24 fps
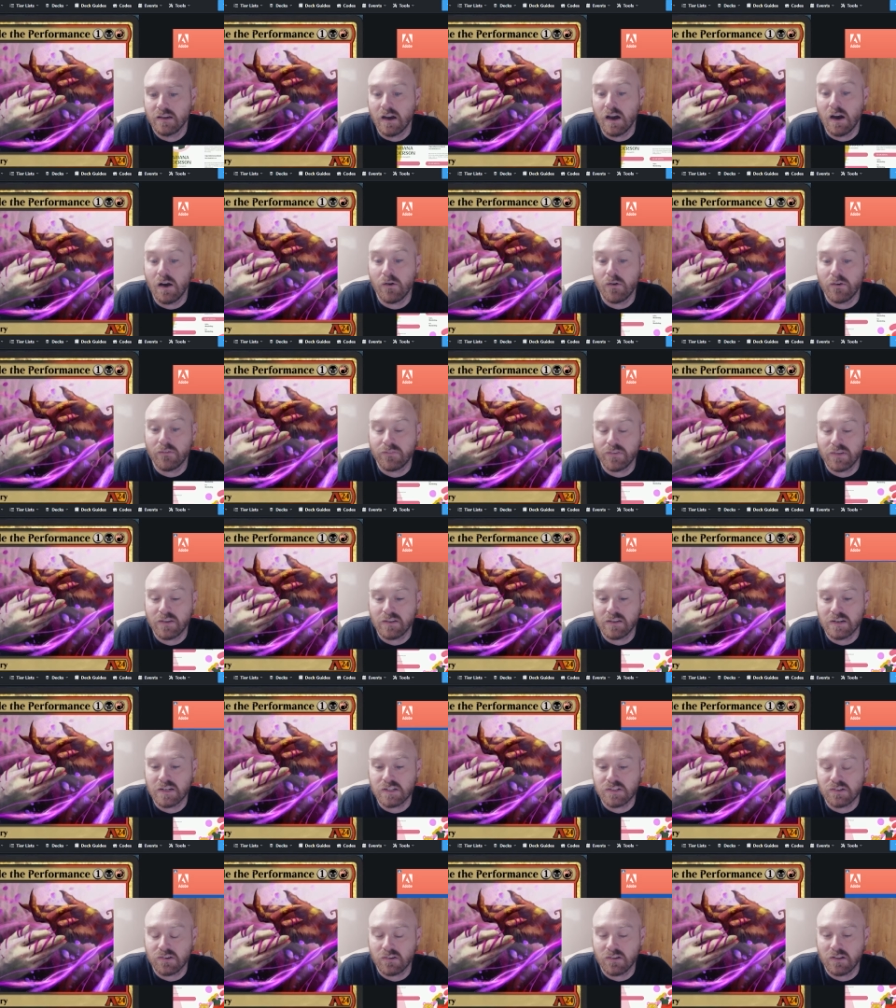Oh, if you
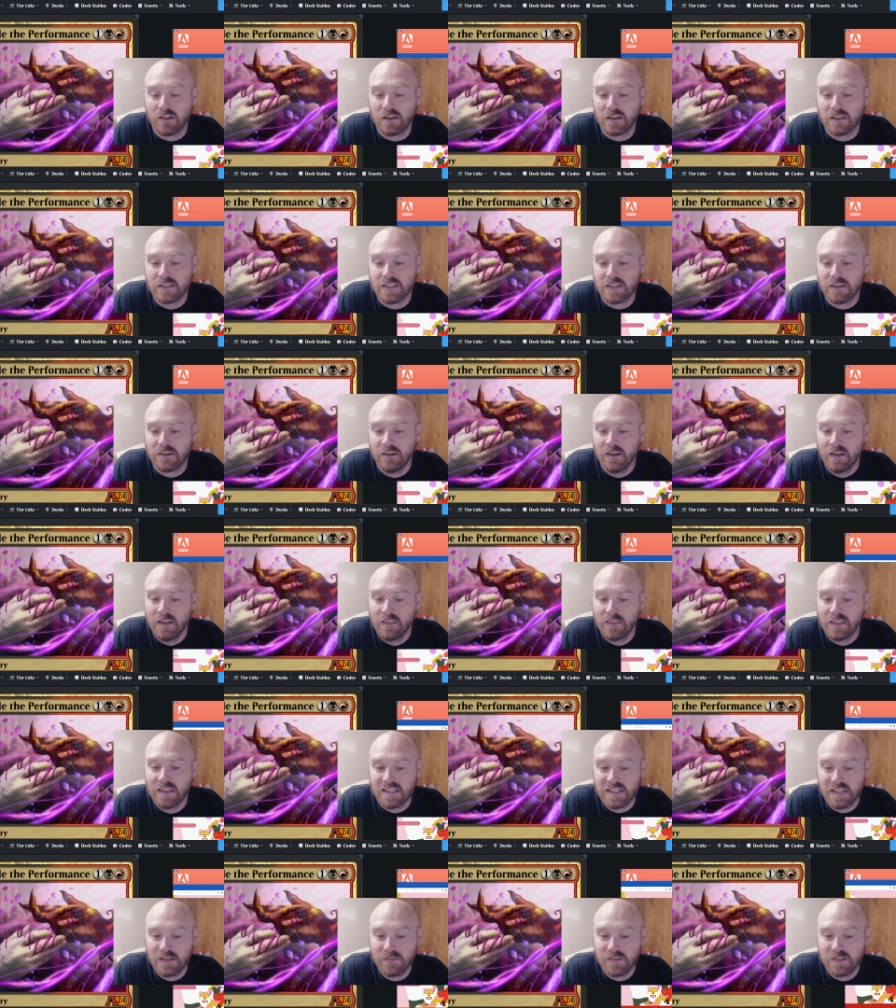control also.
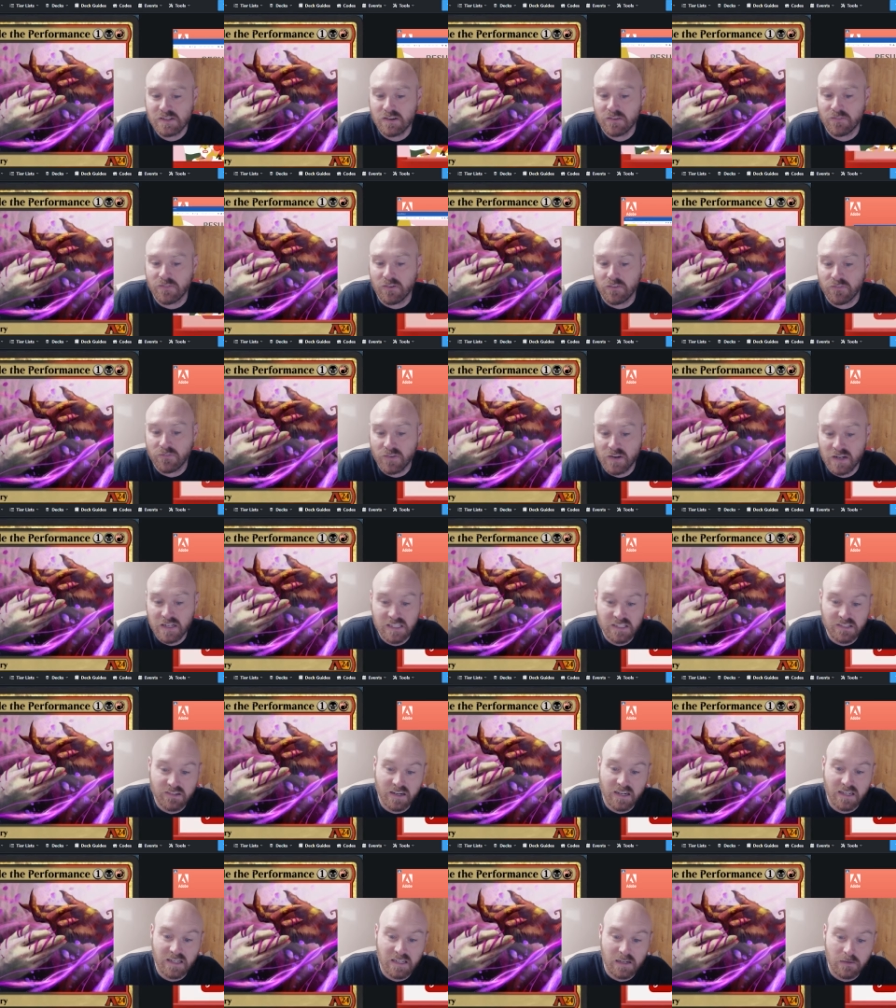The same is true for First
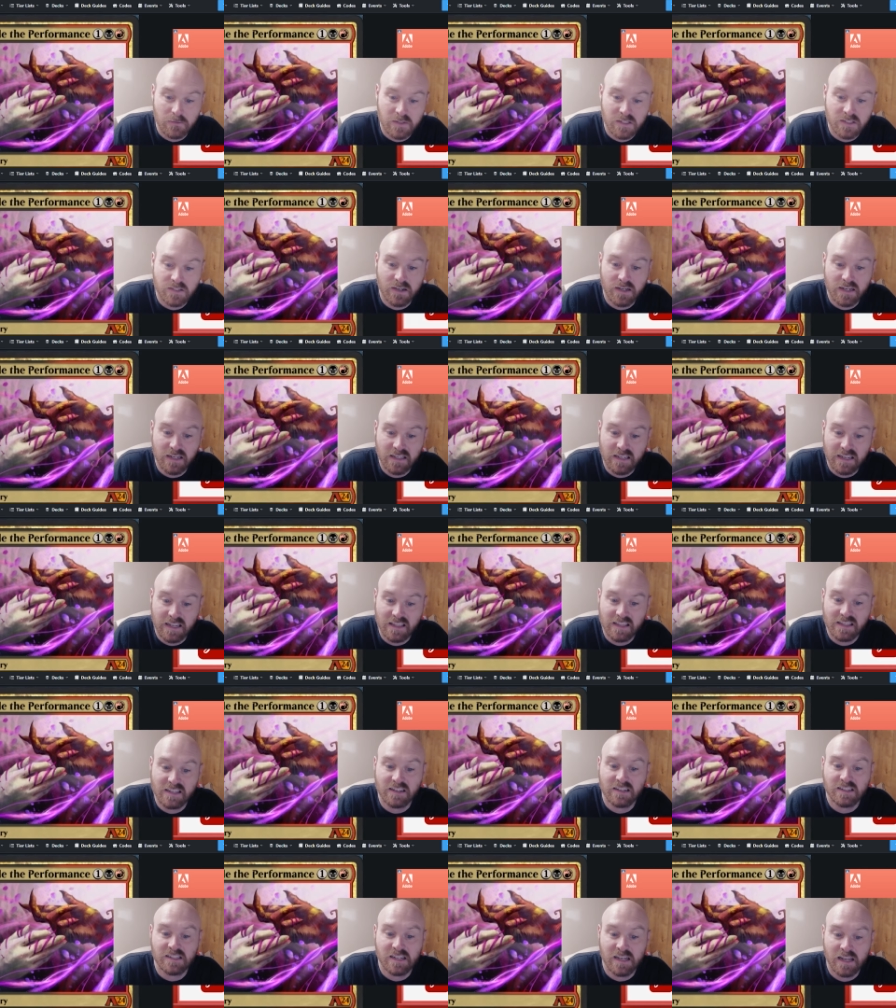Strike, Double Strike, Death
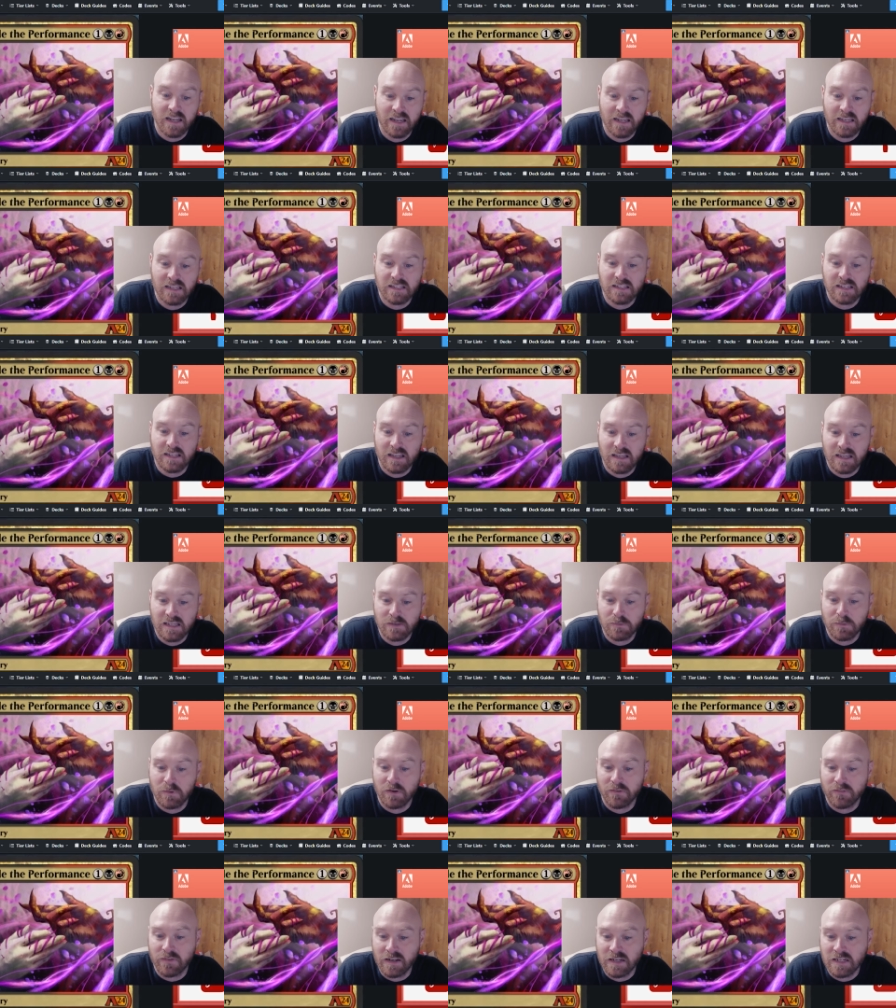Touch, Haste,
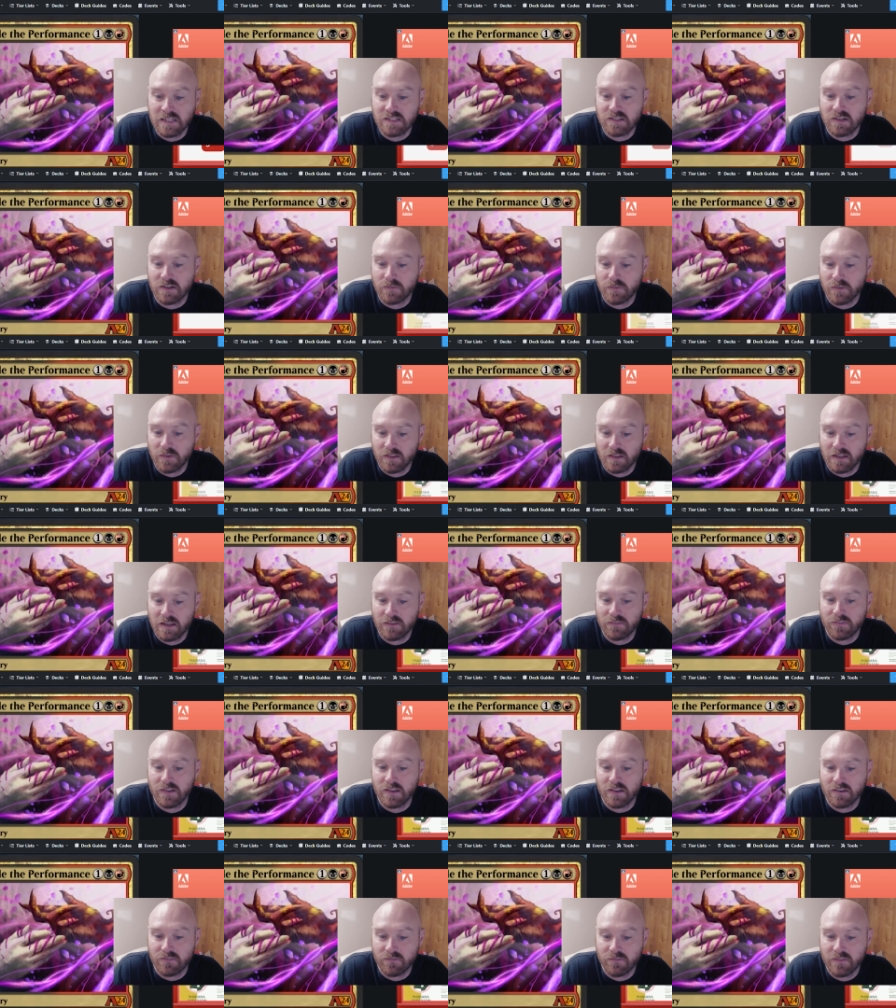Hexproof, Indestructible,
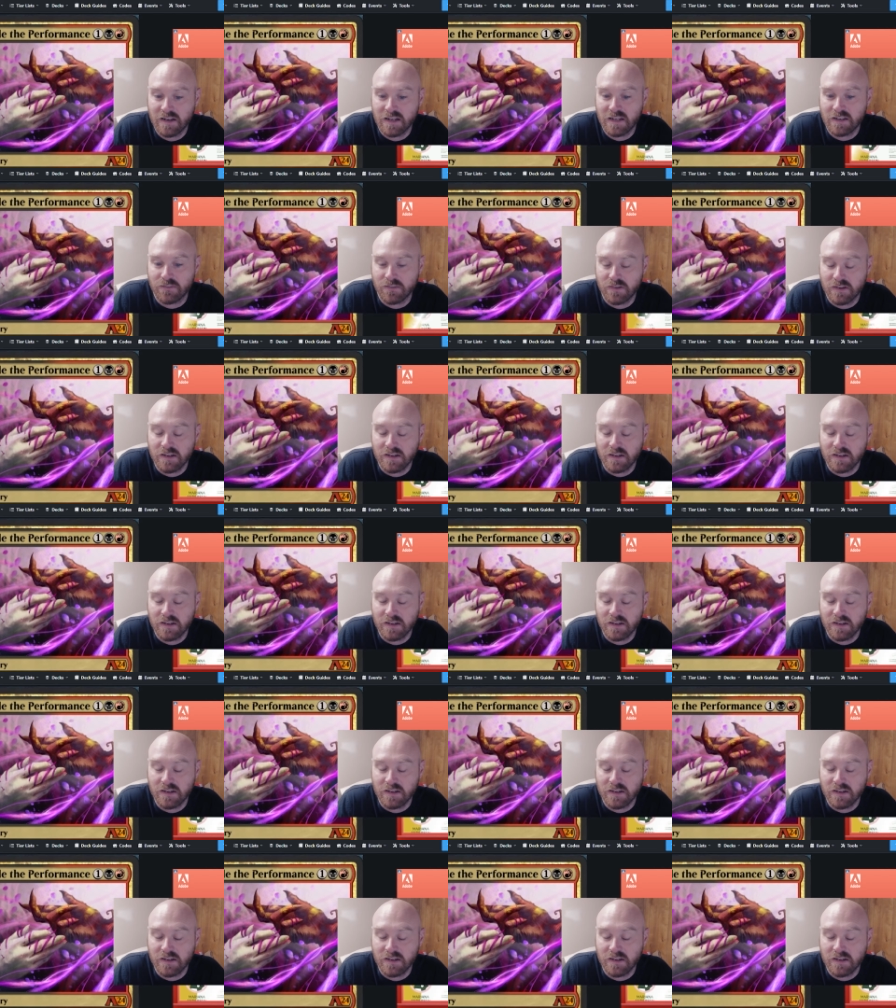Lifelink, Menace.